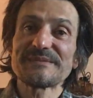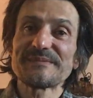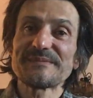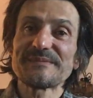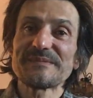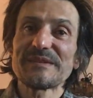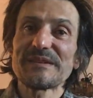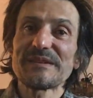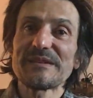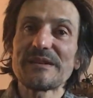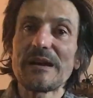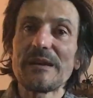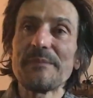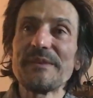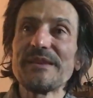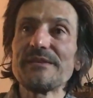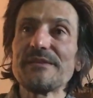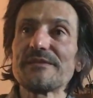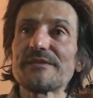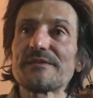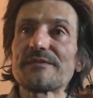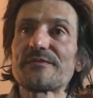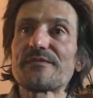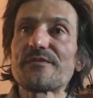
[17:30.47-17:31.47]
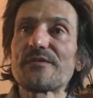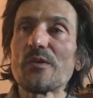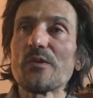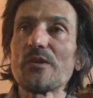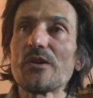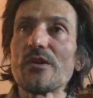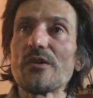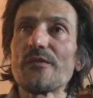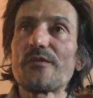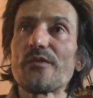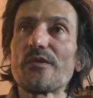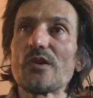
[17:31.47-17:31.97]
I mean,
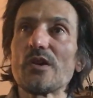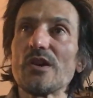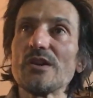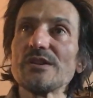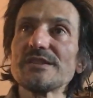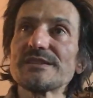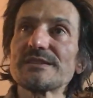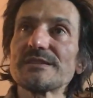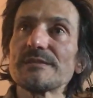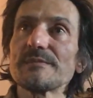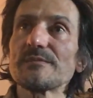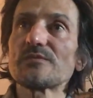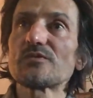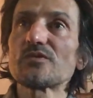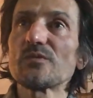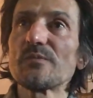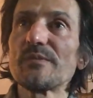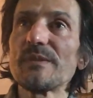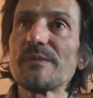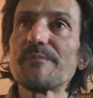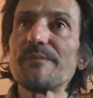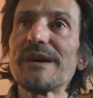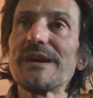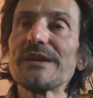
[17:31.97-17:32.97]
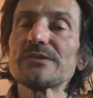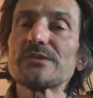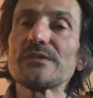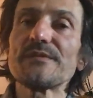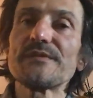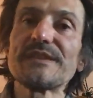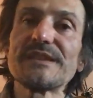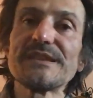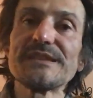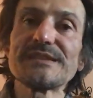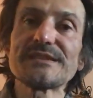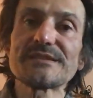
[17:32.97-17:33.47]
for us to be part of
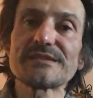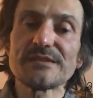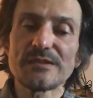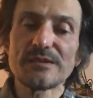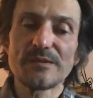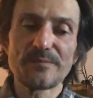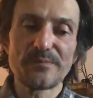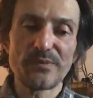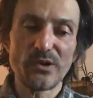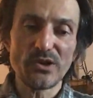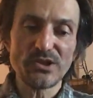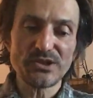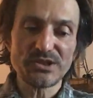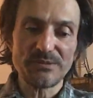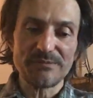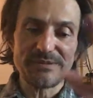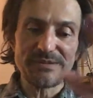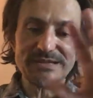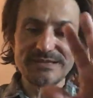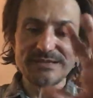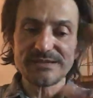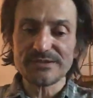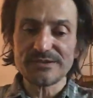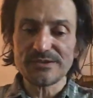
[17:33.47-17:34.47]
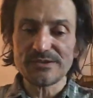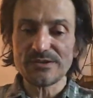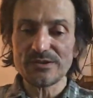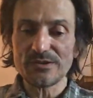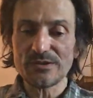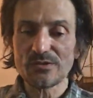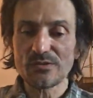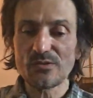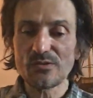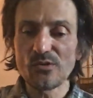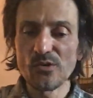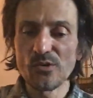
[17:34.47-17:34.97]
this Porsche ambassador
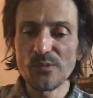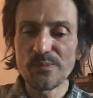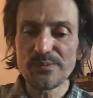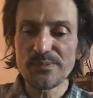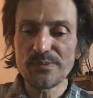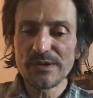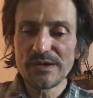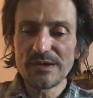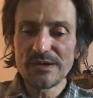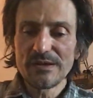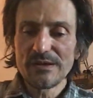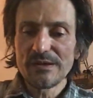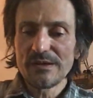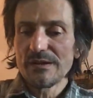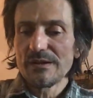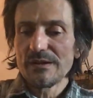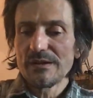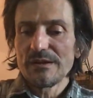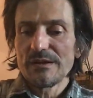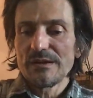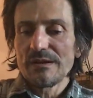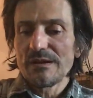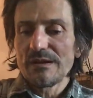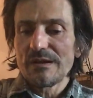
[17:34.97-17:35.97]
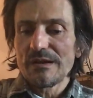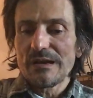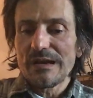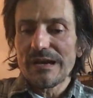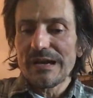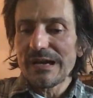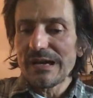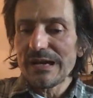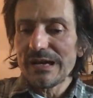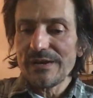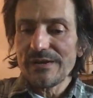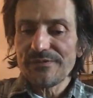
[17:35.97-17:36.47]
group,
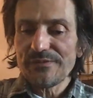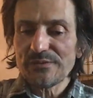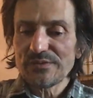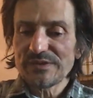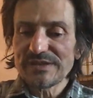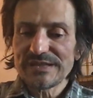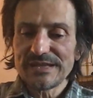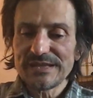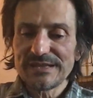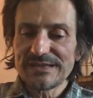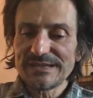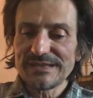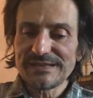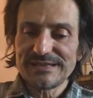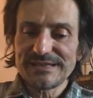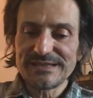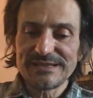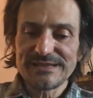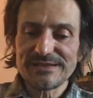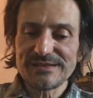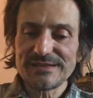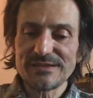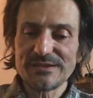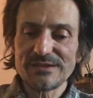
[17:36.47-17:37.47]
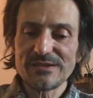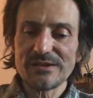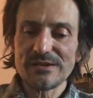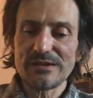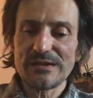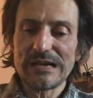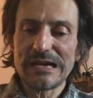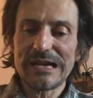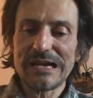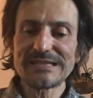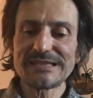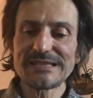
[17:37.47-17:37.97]
I have to say this is
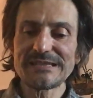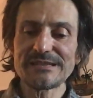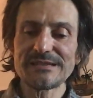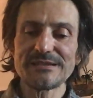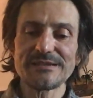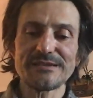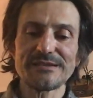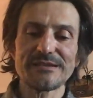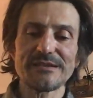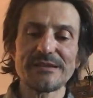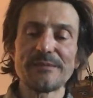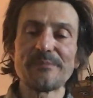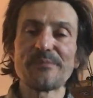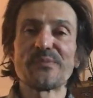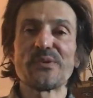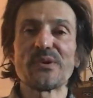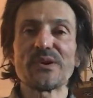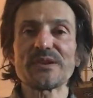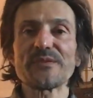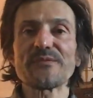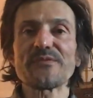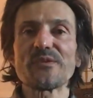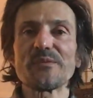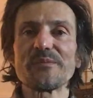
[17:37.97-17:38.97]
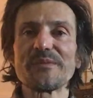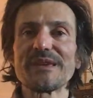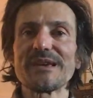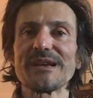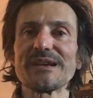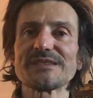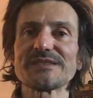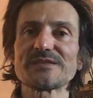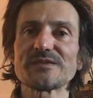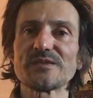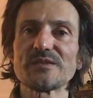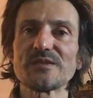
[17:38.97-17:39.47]
as important for me
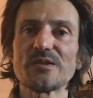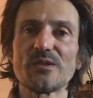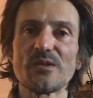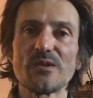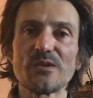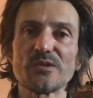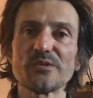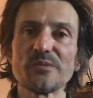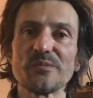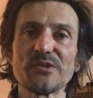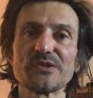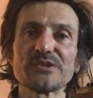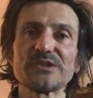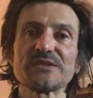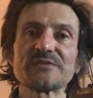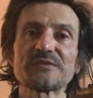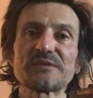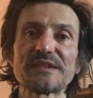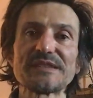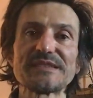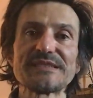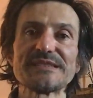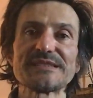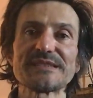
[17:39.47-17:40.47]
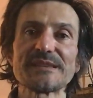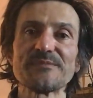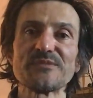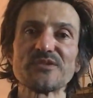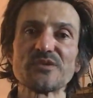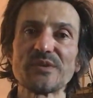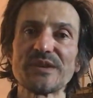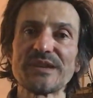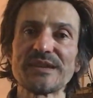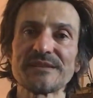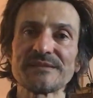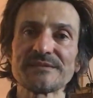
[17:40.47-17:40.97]
as all the modern races I'm doing